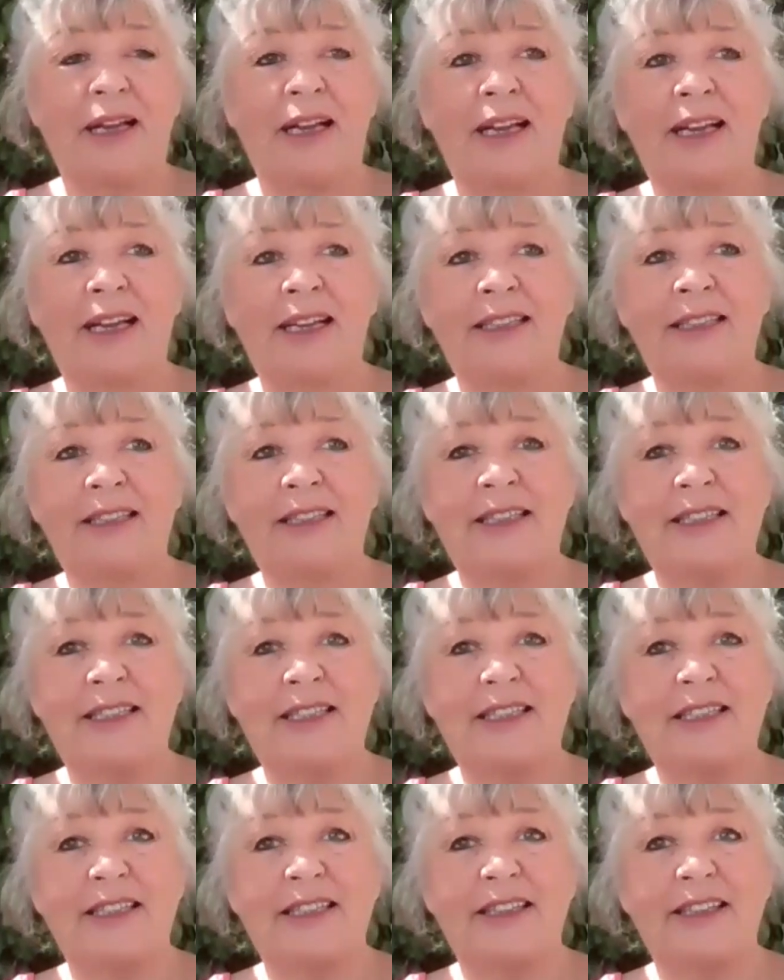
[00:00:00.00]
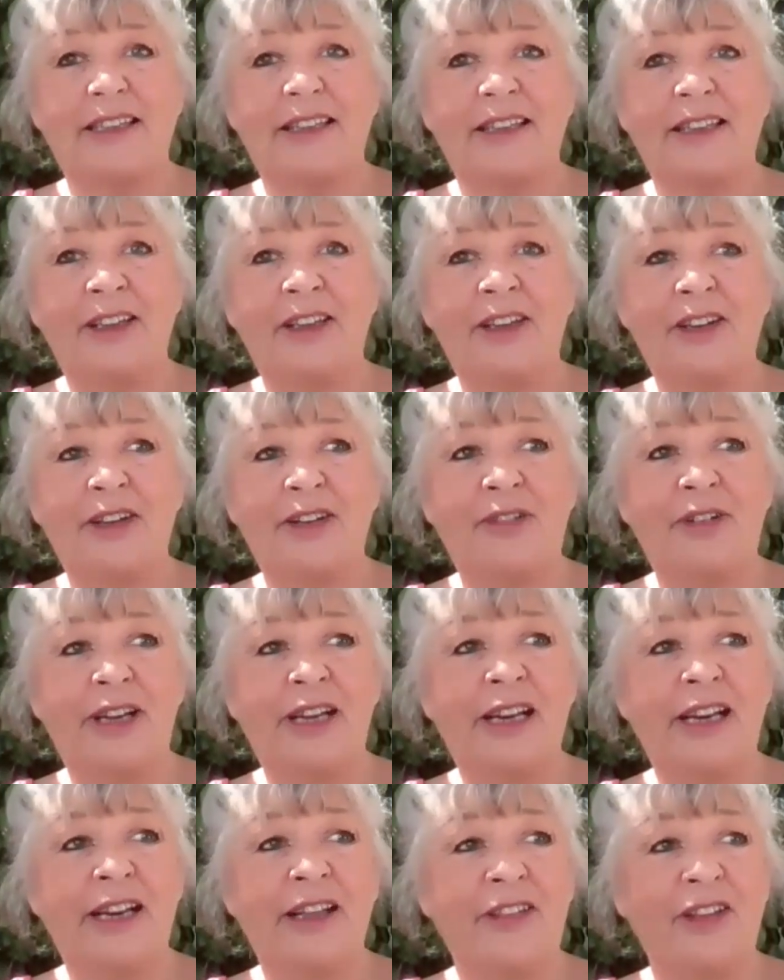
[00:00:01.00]
And
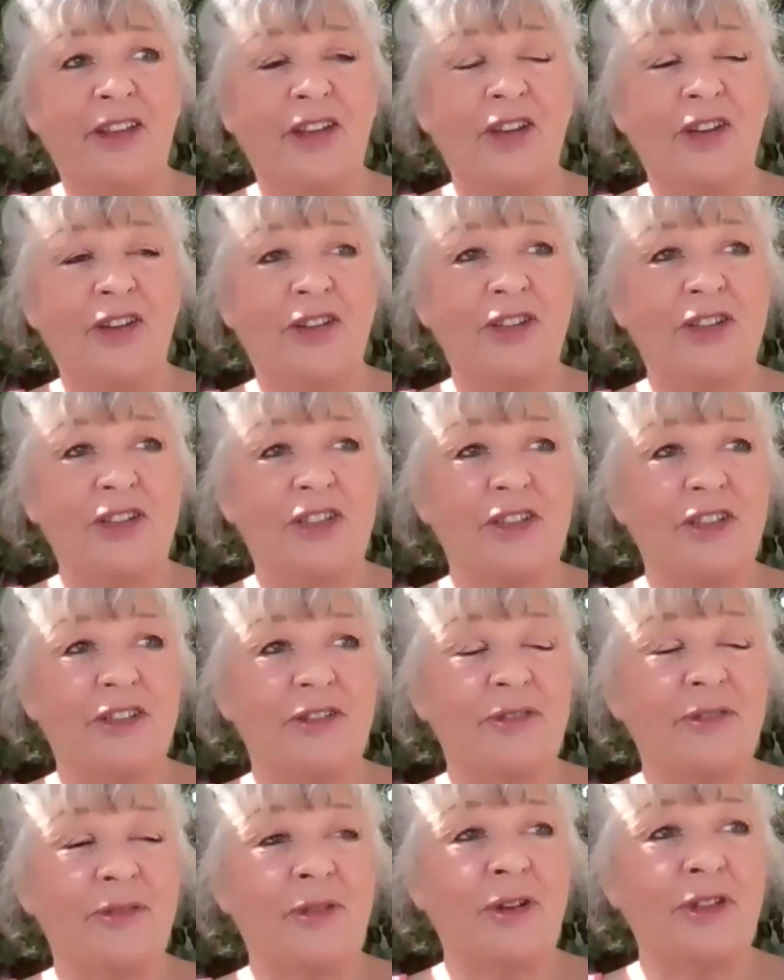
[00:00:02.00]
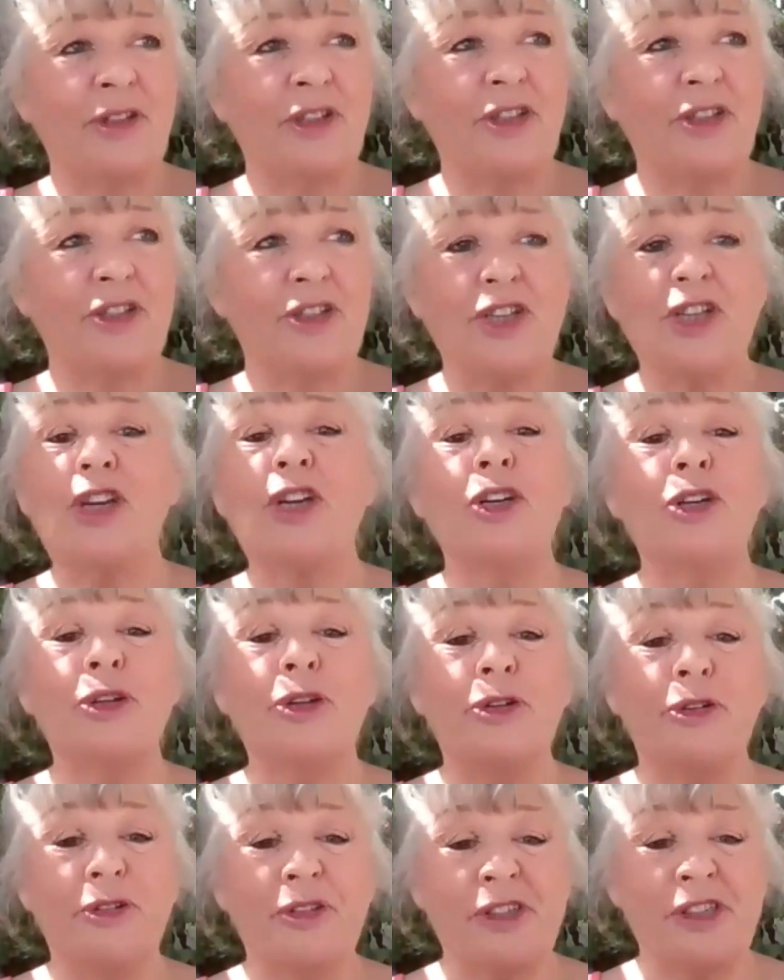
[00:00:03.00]
really that one could
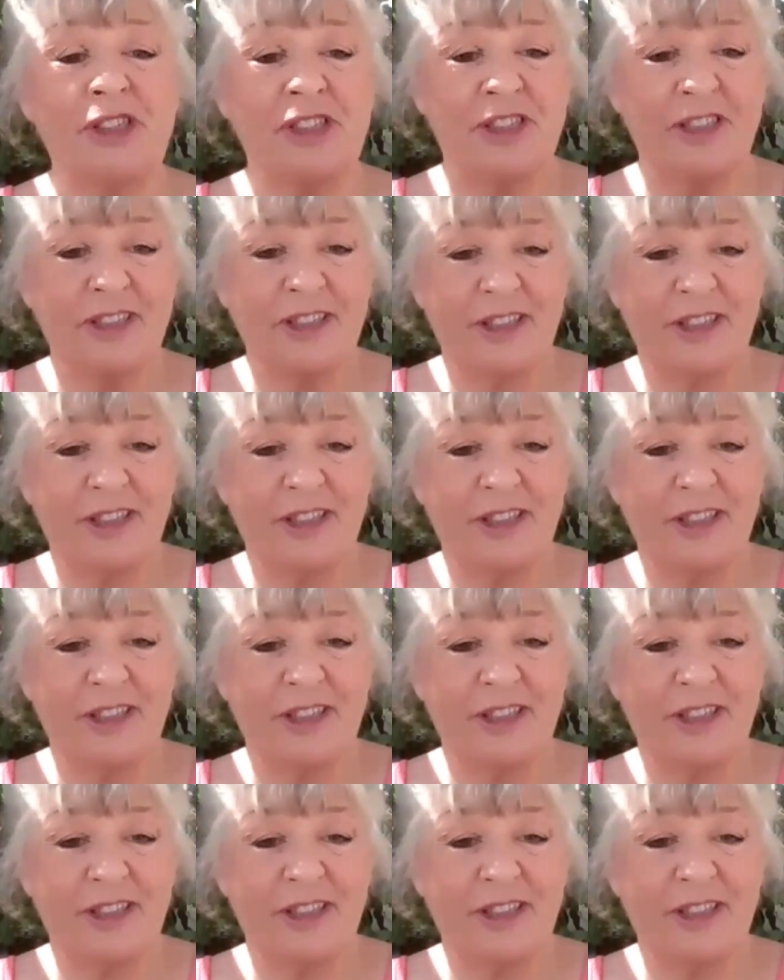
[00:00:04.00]
use